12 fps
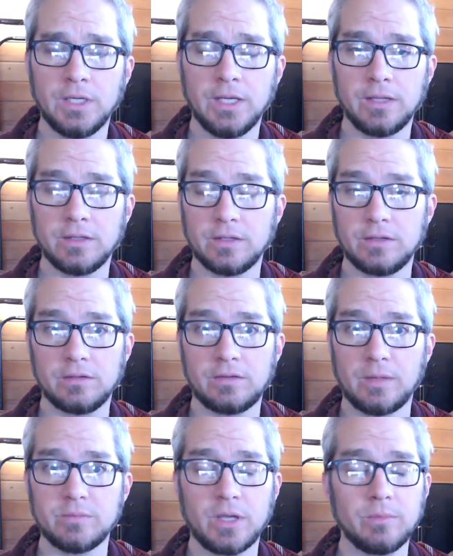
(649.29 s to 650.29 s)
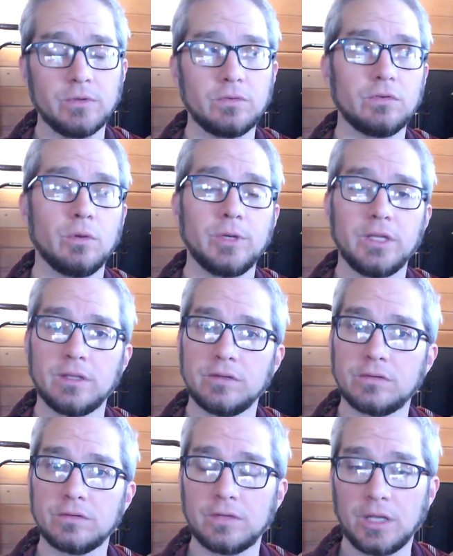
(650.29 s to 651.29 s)
And that at the same time, there's so many things
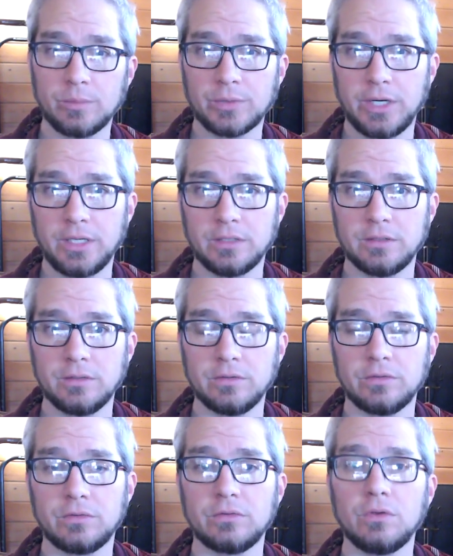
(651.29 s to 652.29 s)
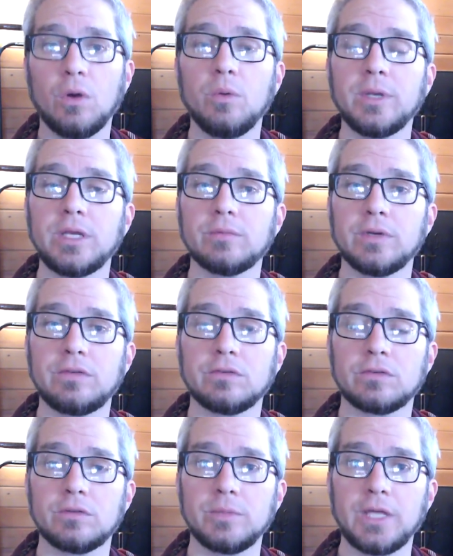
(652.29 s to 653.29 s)
to celebrate. There's so many
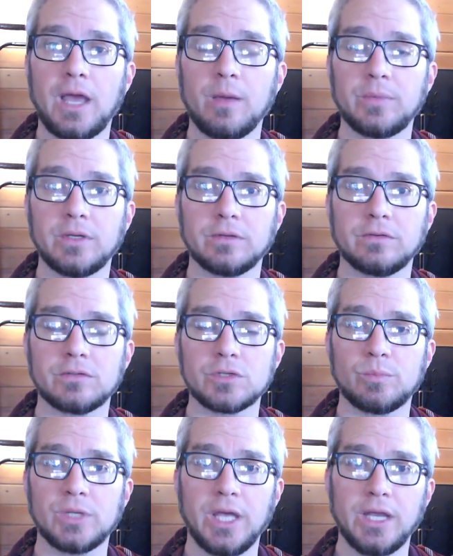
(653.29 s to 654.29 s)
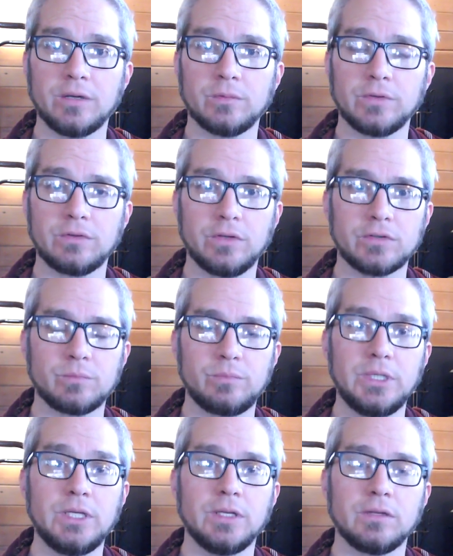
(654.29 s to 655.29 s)
reasons to be happy on such a planet with such
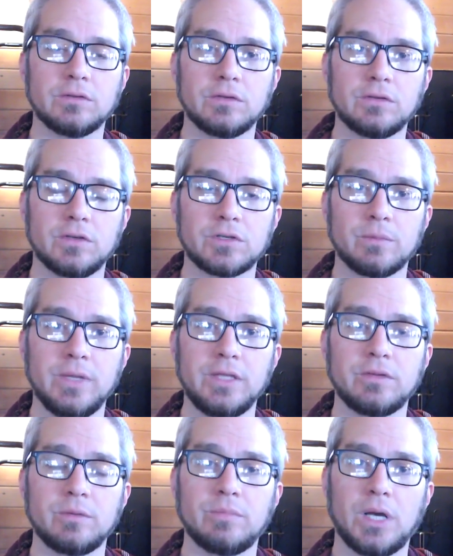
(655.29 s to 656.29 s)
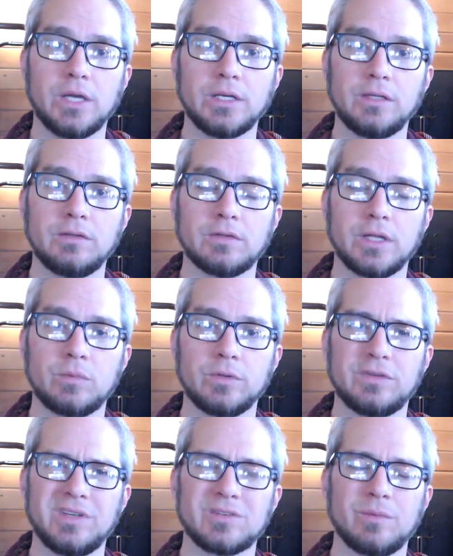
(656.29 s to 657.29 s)
beings and such amazing bodies, like with
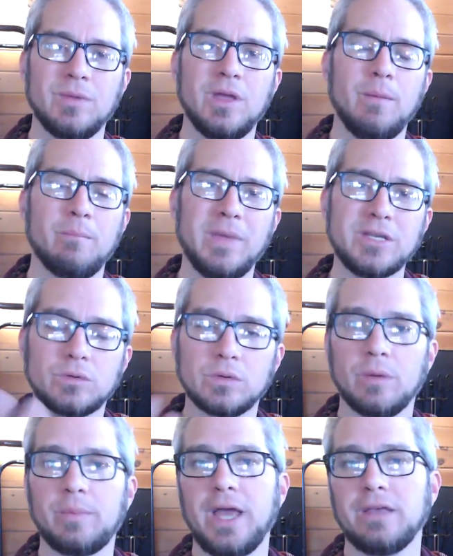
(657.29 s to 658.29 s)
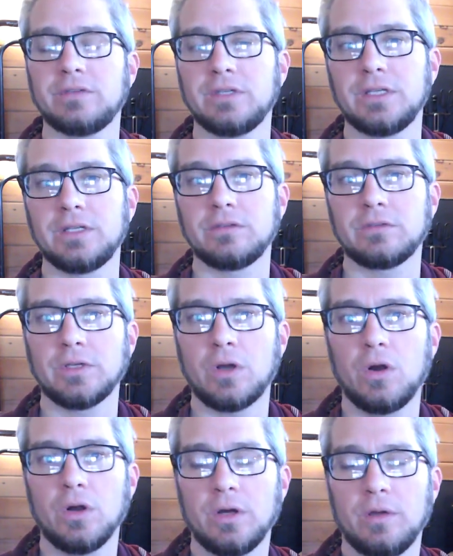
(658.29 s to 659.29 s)
such a mental capacities and
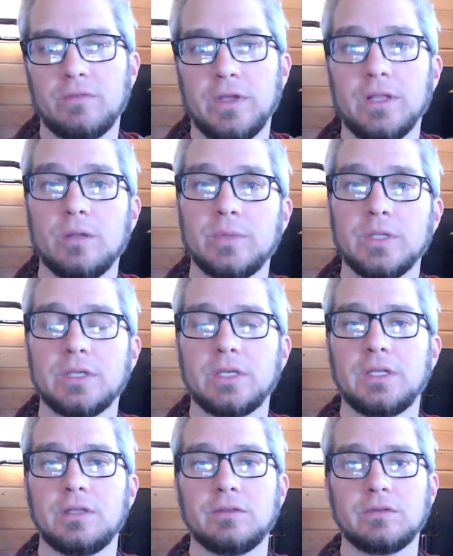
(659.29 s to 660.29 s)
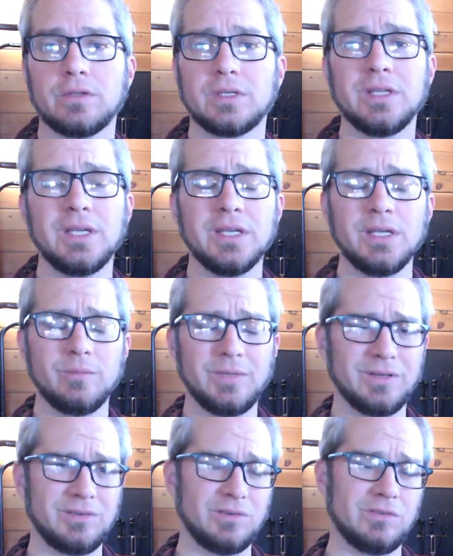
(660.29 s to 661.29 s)
heart availabilities. And
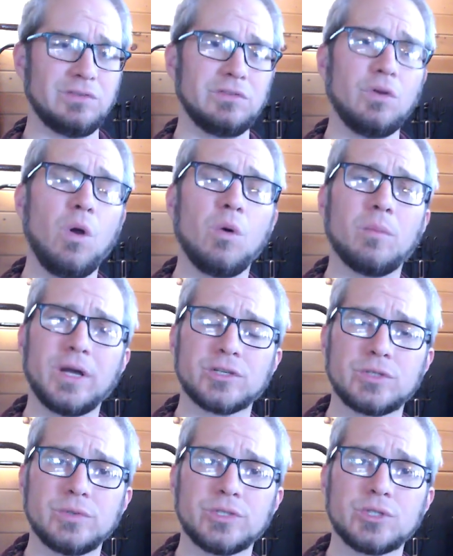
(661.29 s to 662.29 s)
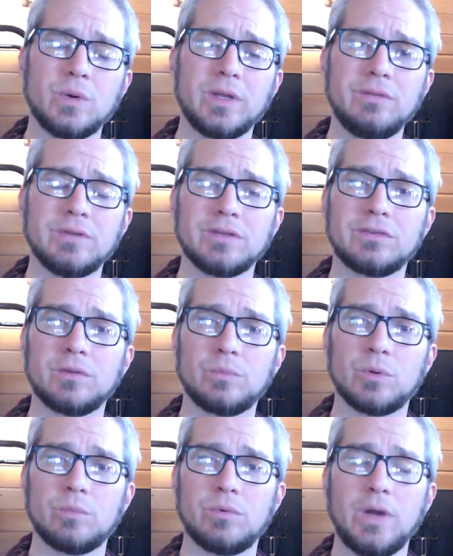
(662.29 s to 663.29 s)
there's just so much to enjoy, even a
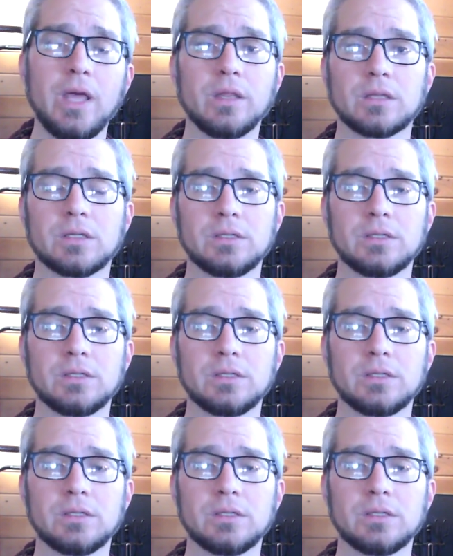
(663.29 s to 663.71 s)
simple breath.